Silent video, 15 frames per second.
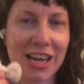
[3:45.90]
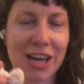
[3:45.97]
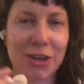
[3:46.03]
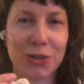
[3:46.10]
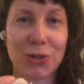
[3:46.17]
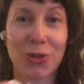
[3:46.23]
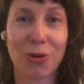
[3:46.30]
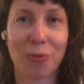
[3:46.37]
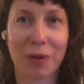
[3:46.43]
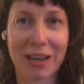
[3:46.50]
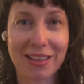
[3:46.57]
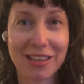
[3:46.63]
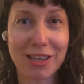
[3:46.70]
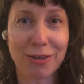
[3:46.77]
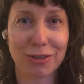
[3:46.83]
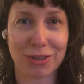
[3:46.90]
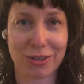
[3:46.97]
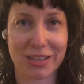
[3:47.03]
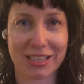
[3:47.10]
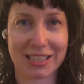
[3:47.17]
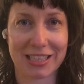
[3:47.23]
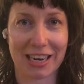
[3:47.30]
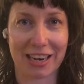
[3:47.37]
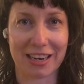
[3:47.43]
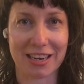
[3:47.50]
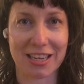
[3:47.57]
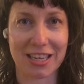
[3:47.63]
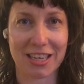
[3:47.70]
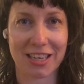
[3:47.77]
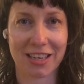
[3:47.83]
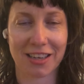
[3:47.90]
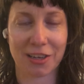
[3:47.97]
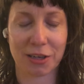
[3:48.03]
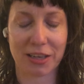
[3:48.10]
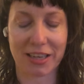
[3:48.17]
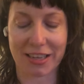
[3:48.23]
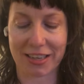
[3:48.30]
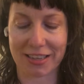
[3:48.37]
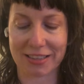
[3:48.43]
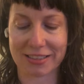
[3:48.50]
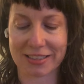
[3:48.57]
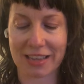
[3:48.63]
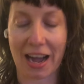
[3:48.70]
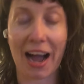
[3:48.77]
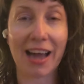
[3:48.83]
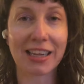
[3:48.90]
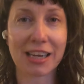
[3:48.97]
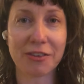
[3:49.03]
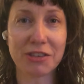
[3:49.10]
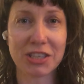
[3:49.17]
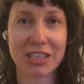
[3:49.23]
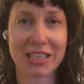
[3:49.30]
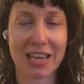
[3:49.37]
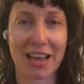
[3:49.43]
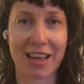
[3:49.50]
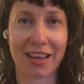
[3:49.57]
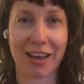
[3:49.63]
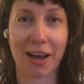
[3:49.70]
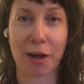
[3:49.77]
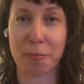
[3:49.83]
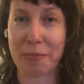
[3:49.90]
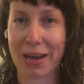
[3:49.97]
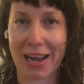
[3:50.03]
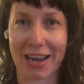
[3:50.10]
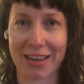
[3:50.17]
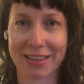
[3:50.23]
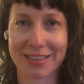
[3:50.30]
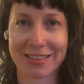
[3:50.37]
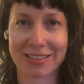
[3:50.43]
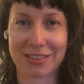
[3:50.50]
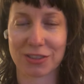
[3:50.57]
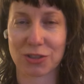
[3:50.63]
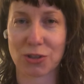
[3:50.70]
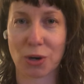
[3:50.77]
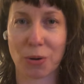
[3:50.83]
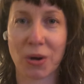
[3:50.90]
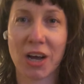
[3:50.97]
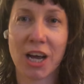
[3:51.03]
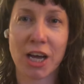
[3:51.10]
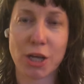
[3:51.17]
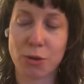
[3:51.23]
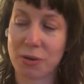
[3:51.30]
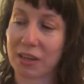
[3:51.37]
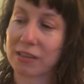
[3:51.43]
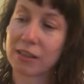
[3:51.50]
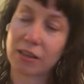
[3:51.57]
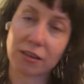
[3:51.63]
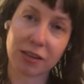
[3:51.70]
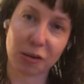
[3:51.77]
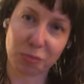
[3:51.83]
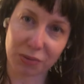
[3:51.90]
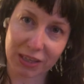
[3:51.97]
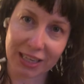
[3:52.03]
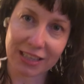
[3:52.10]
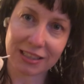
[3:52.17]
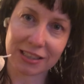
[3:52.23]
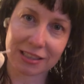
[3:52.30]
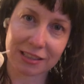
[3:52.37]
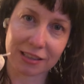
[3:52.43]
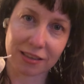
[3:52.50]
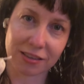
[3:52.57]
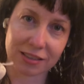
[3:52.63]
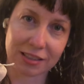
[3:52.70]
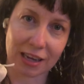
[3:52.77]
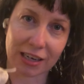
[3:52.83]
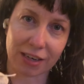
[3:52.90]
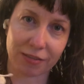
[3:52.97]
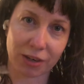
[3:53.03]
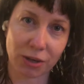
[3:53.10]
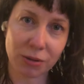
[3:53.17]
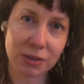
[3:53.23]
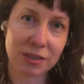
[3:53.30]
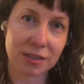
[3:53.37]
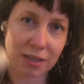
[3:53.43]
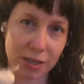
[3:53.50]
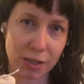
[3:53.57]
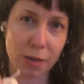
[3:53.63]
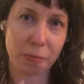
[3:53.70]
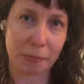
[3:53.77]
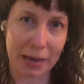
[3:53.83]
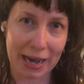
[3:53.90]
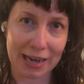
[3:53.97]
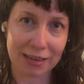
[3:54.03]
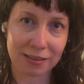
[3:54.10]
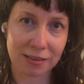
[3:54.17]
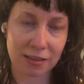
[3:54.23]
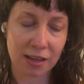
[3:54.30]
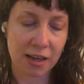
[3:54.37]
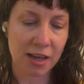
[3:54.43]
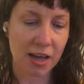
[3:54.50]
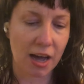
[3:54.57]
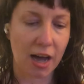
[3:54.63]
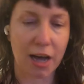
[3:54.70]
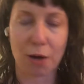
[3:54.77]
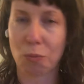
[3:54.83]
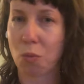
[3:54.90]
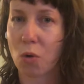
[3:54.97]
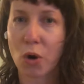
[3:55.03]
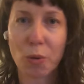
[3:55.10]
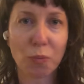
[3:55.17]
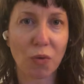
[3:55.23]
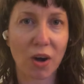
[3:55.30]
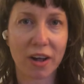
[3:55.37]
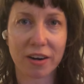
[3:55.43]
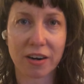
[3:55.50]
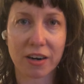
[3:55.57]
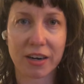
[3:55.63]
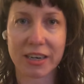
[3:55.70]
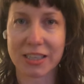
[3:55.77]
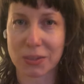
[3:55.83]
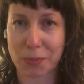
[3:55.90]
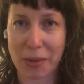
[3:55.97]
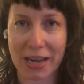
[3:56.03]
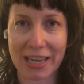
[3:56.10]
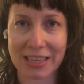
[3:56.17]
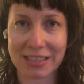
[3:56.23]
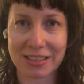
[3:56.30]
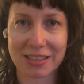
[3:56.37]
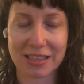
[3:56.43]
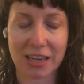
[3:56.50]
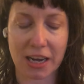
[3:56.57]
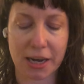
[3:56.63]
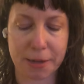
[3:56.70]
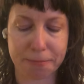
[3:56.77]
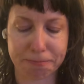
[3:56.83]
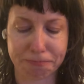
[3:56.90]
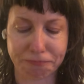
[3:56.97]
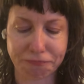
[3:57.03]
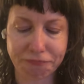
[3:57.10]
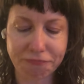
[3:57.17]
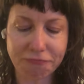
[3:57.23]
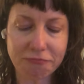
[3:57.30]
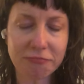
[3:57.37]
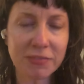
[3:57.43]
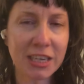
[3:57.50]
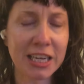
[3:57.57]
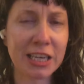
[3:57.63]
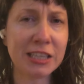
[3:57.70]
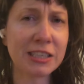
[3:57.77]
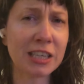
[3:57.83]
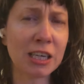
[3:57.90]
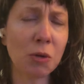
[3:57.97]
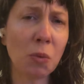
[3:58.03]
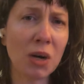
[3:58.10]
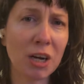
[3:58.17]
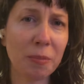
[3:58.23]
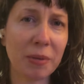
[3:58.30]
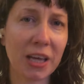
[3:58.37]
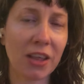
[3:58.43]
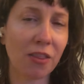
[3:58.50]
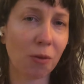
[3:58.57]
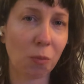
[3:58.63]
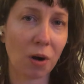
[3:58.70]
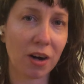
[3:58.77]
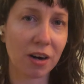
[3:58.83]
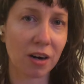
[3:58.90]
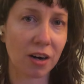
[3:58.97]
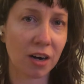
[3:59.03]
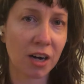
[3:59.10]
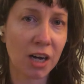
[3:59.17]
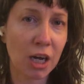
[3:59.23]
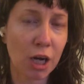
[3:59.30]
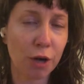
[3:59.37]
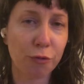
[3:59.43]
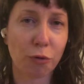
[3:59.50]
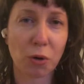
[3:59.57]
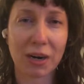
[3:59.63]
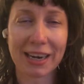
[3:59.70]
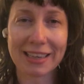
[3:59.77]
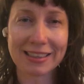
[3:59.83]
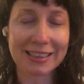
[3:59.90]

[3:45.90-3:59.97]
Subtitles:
So the way that you do this technique is, I love to take baths. So you can literally place this little sack of oats in the bath. Warm water is best. And it's going to want to be in the water for at